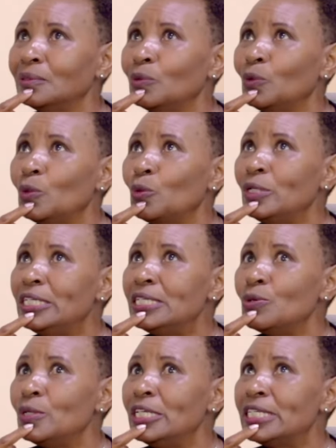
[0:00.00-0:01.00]

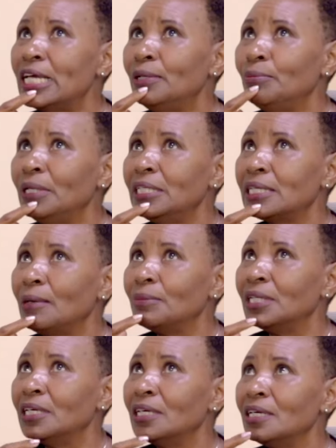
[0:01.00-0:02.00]
would tell me
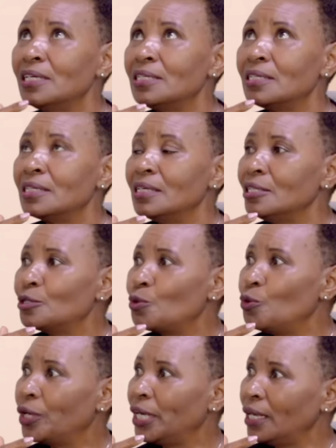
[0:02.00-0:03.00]
something is
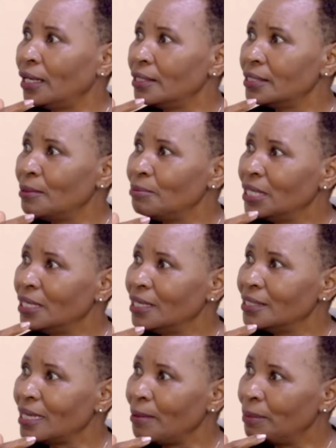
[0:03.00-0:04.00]
cooking, something
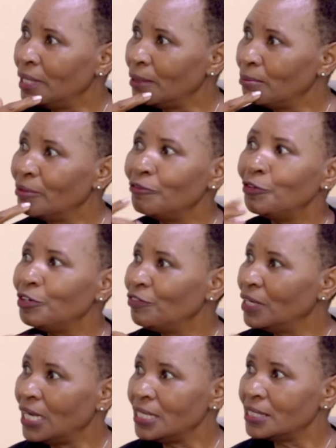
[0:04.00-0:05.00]
is happening before
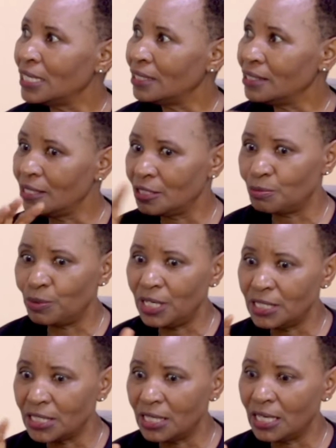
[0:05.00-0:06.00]
even I start
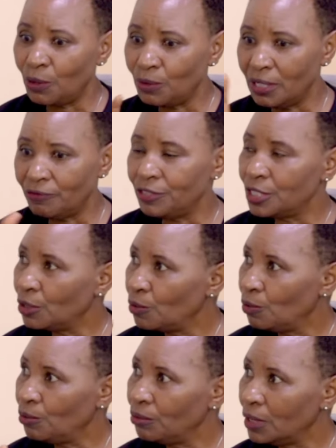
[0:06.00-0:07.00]
experiencing now the
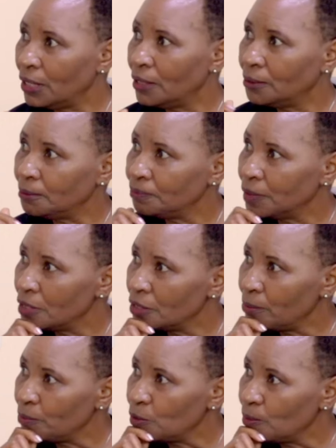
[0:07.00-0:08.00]
physical
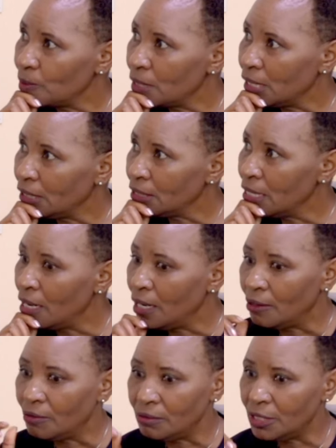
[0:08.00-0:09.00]
symptoms, that
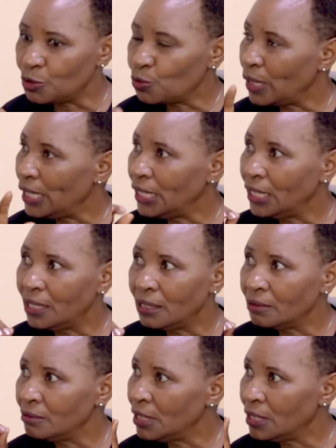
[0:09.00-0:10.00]
the
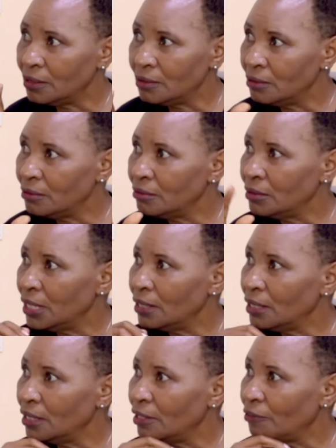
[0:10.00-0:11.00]
swelling,
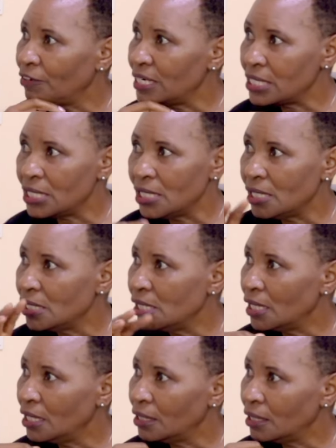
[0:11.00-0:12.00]
the
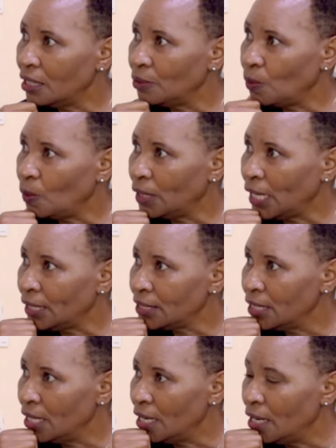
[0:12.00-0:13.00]
fatigue and all
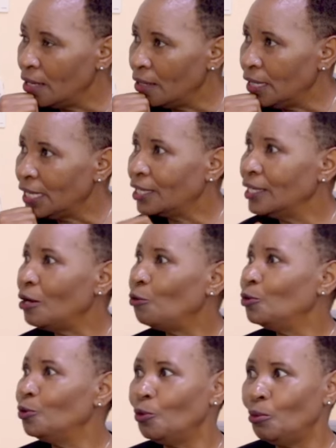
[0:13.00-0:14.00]
that. Like
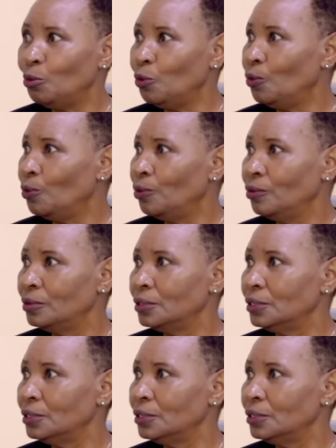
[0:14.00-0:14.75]
now normal